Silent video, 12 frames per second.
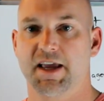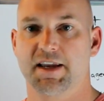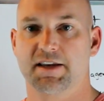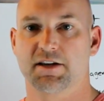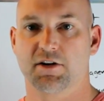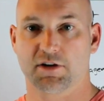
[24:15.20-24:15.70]

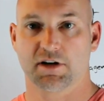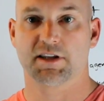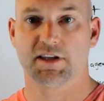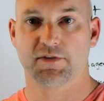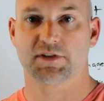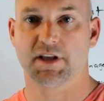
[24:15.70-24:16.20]
and are going to
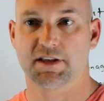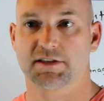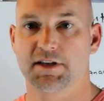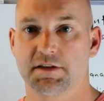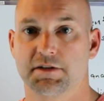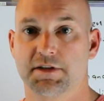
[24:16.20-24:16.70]
give us that
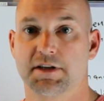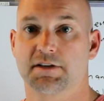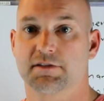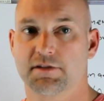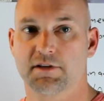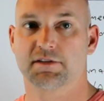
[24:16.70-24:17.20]
seed to seed
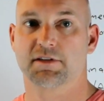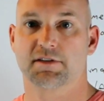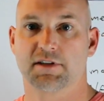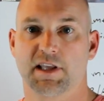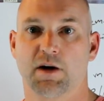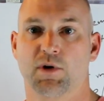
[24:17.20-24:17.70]

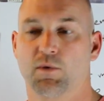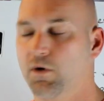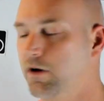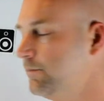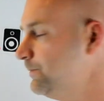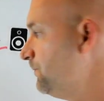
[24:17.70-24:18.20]
consistency that we
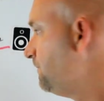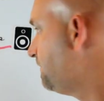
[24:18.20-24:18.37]
want.